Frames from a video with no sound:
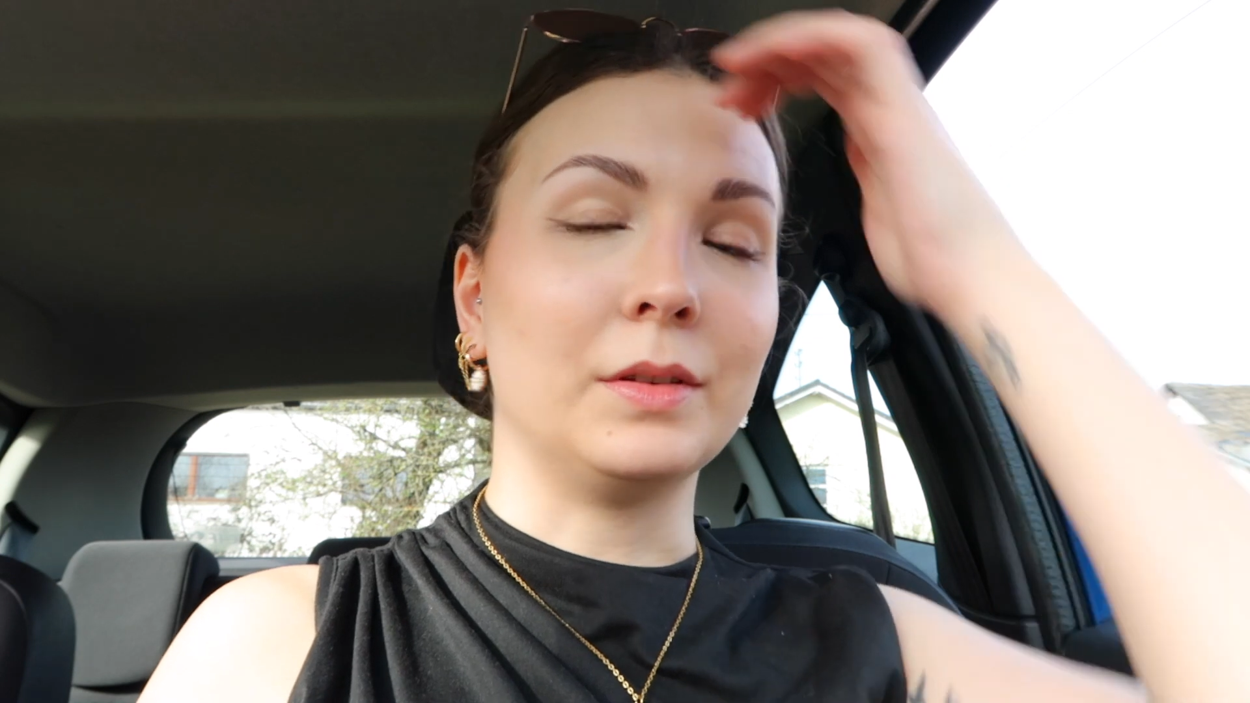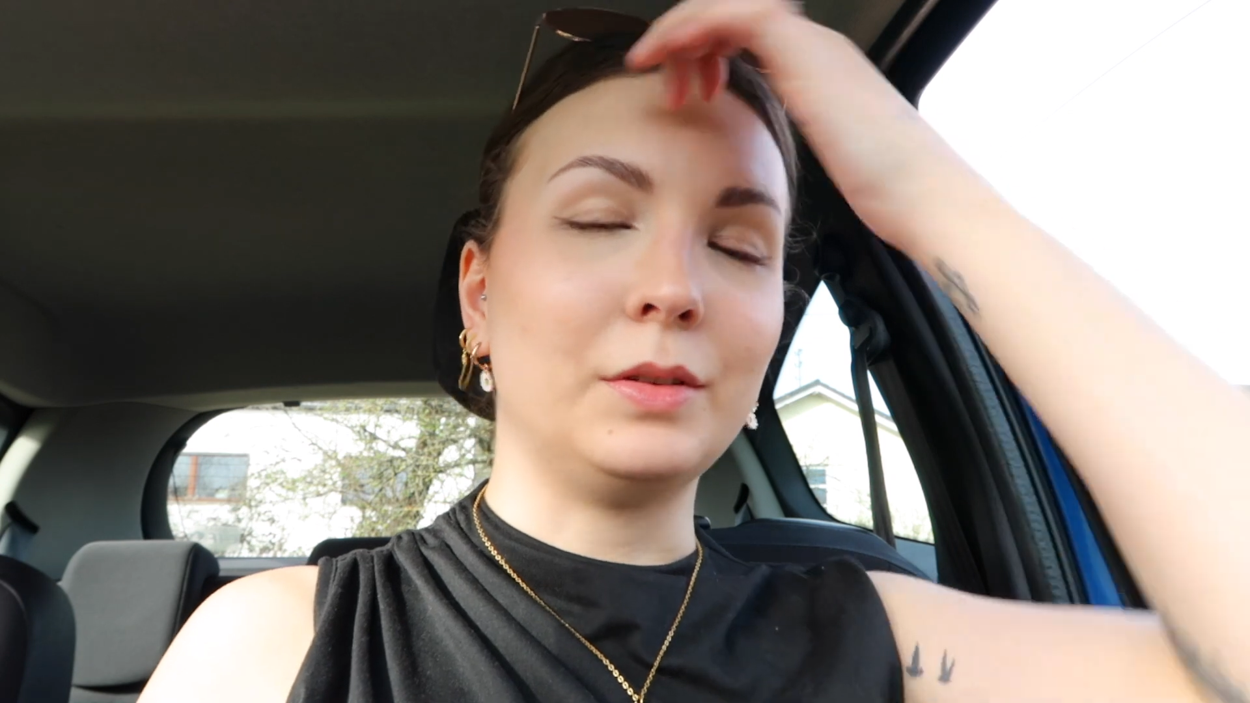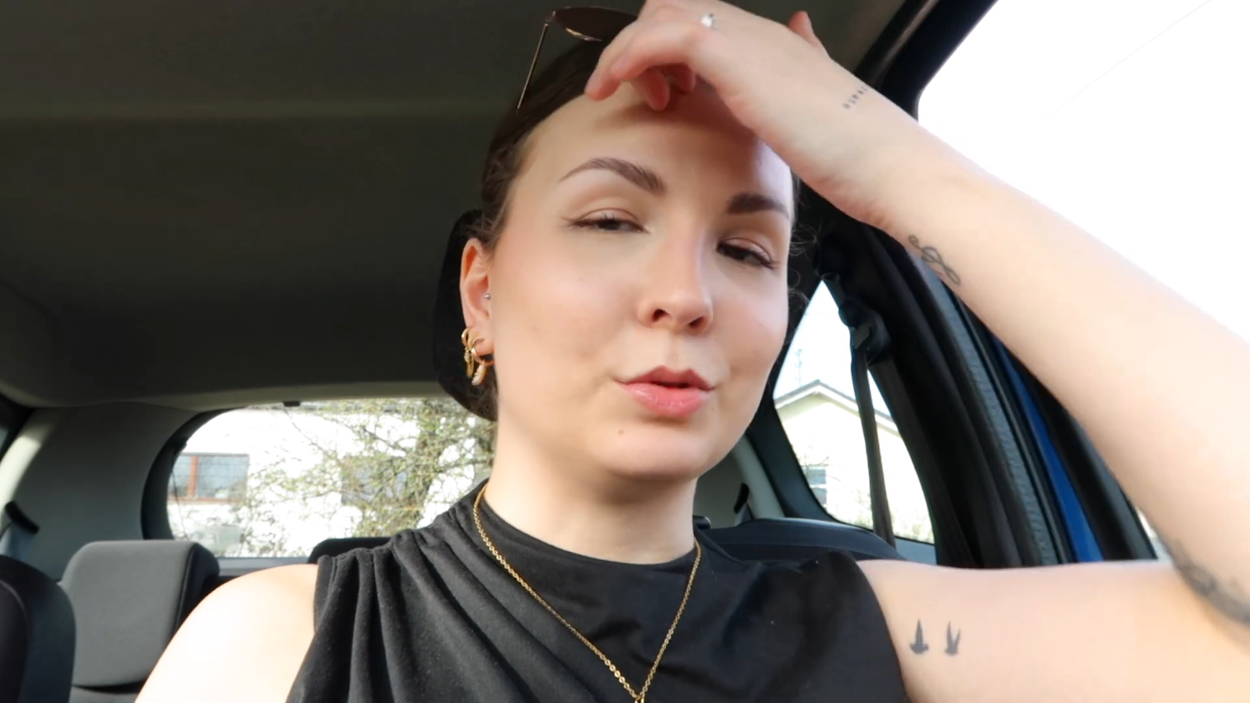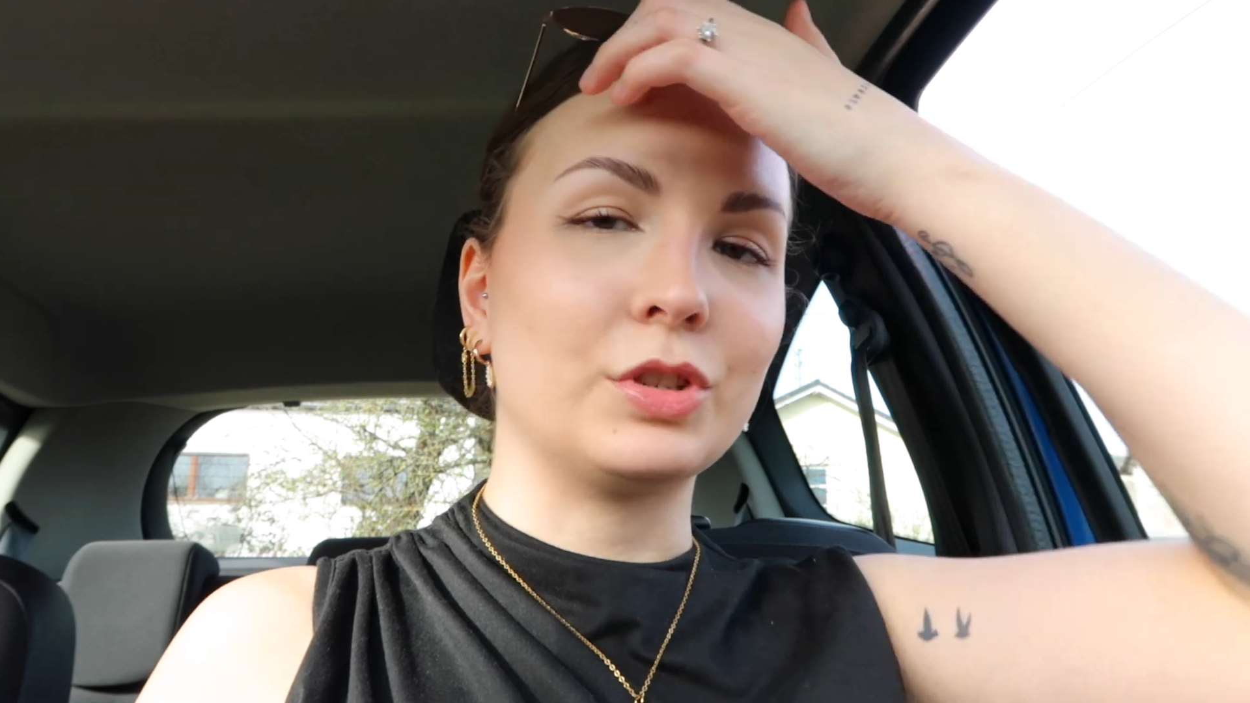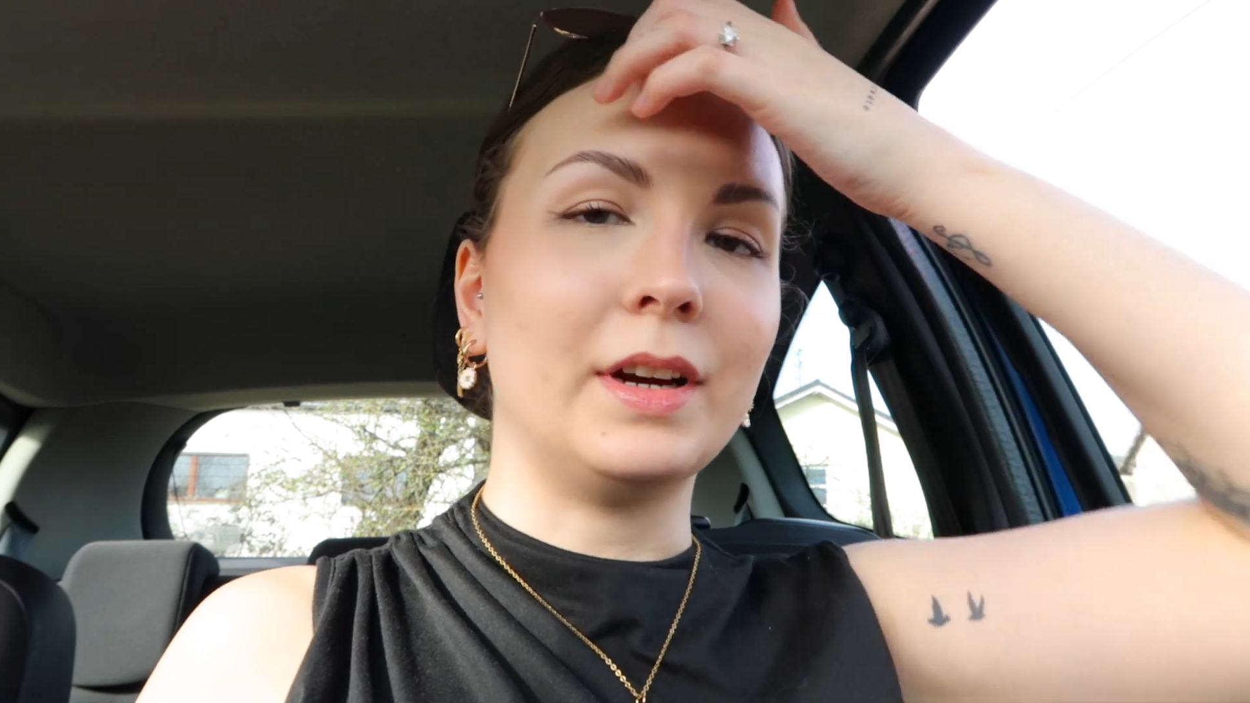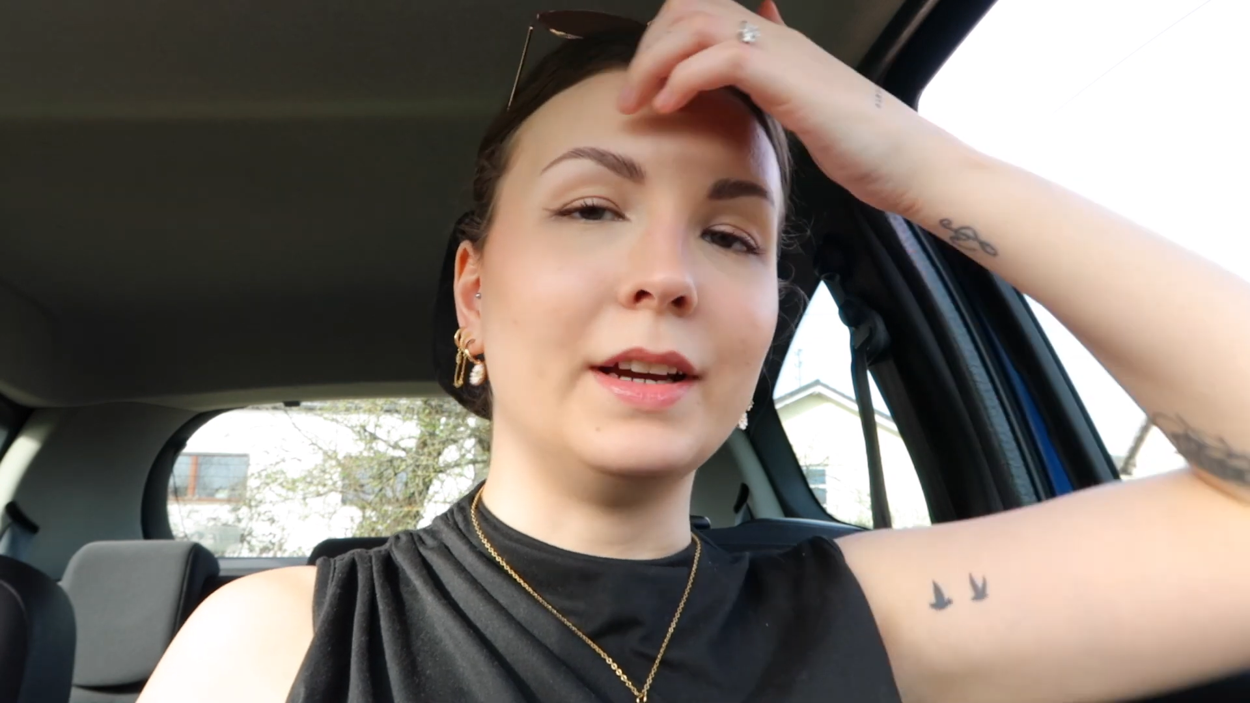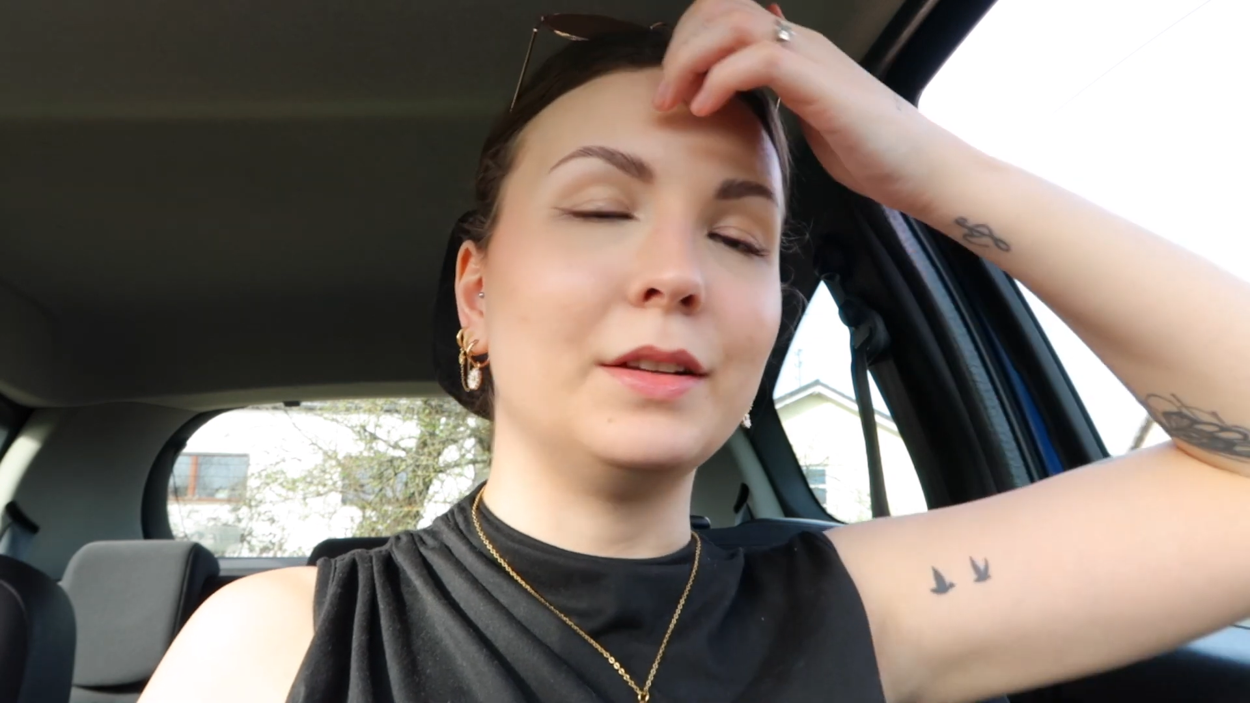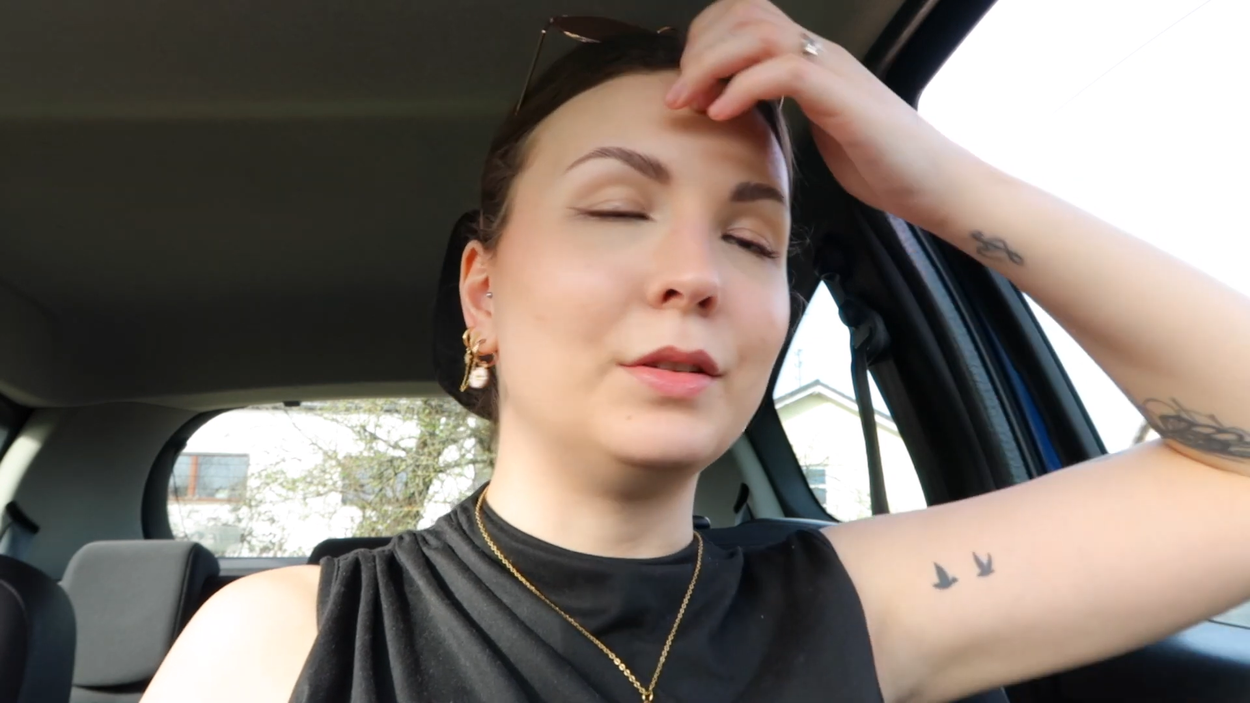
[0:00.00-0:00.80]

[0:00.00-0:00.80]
too shy